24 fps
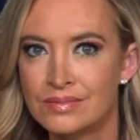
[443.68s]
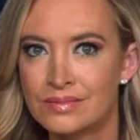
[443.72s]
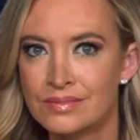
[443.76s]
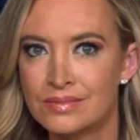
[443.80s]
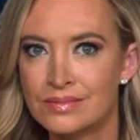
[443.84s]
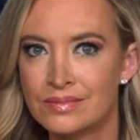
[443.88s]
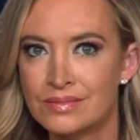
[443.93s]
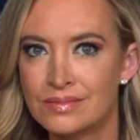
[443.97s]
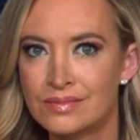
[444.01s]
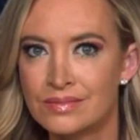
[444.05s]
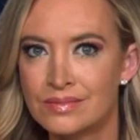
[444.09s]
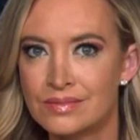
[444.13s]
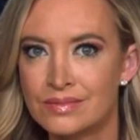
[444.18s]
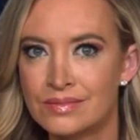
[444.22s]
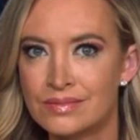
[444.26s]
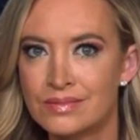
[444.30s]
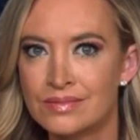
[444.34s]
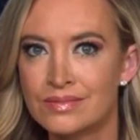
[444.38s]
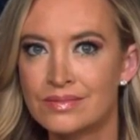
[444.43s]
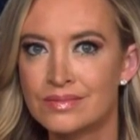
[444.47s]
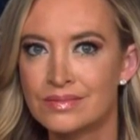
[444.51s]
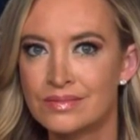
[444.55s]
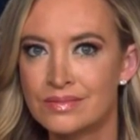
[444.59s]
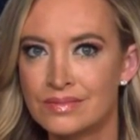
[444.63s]

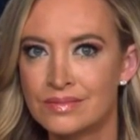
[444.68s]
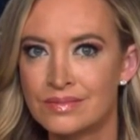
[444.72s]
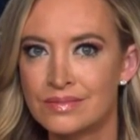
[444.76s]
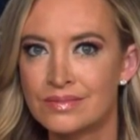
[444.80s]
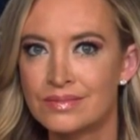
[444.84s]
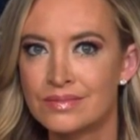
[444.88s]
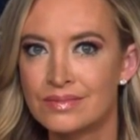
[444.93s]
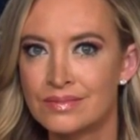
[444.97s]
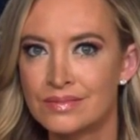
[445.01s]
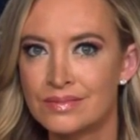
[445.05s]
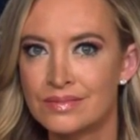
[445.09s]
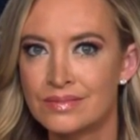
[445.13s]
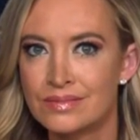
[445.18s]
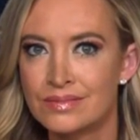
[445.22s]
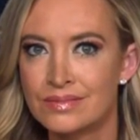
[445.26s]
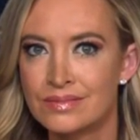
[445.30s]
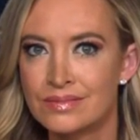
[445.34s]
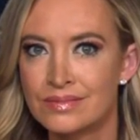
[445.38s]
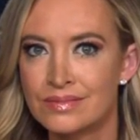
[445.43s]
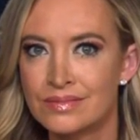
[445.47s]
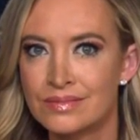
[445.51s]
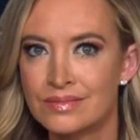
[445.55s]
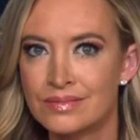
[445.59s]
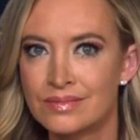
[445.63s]

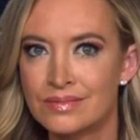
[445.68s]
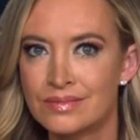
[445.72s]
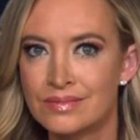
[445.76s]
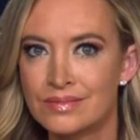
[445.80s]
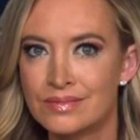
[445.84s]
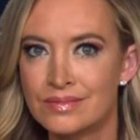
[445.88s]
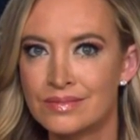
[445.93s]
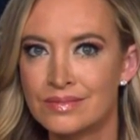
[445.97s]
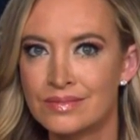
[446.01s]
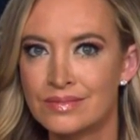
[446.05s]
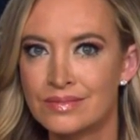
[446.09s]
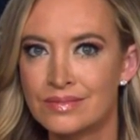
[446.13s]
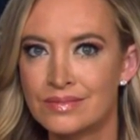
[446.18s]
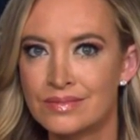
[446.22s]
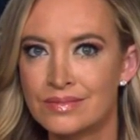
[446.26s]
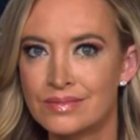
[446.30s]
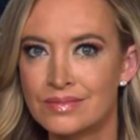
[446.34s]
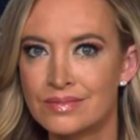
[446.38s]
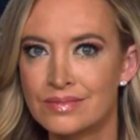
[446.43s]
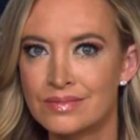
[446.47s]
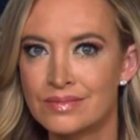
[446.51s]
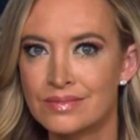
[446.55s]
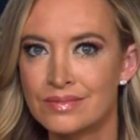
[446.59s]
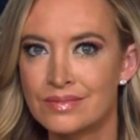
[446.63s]

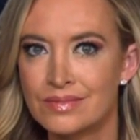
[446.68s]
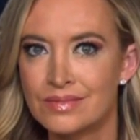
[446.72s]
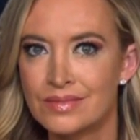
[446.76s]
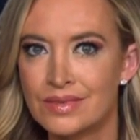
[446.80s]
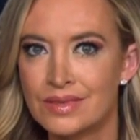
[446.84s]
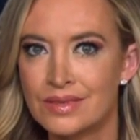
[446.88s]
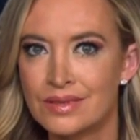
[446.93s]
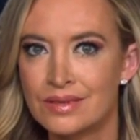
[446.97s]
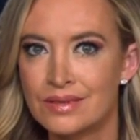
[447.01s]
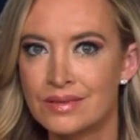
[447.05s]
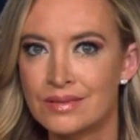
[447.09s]
[no speech]